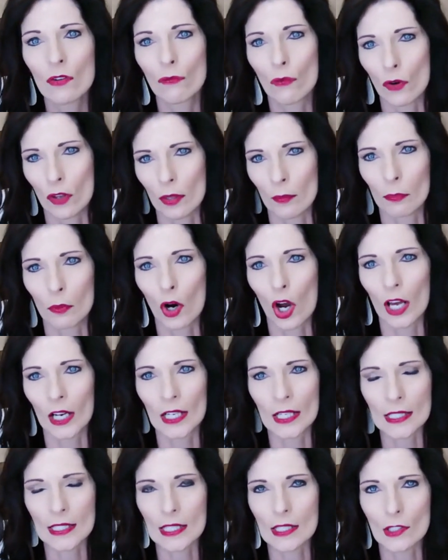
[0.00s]
for the
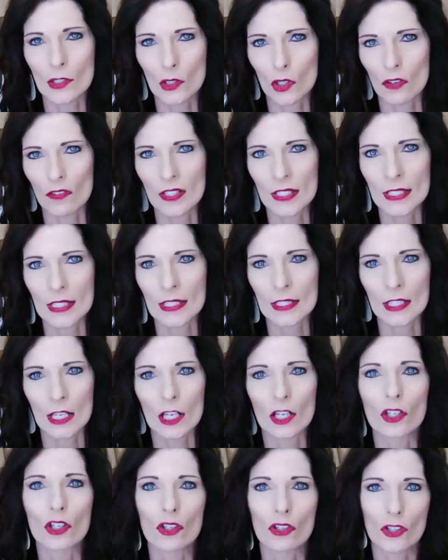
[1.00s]
products and services
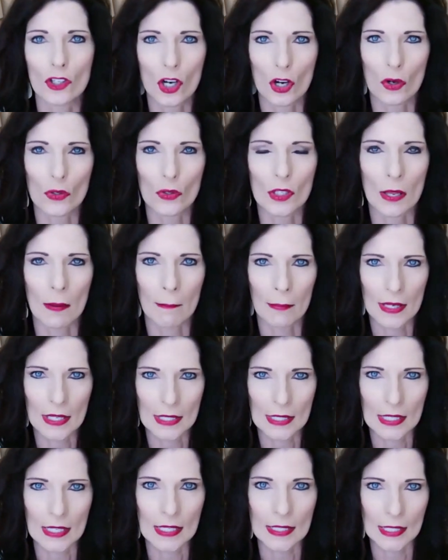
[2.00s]
in your chosen
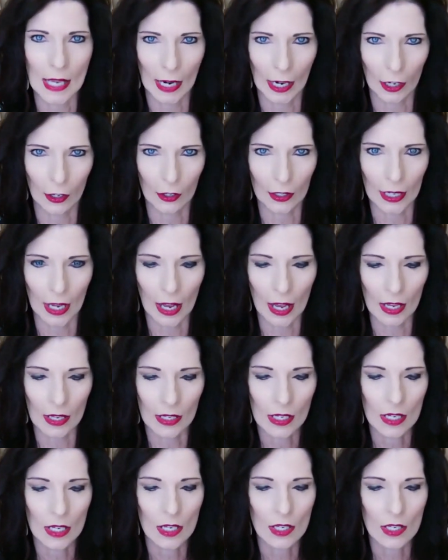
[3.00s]
business area?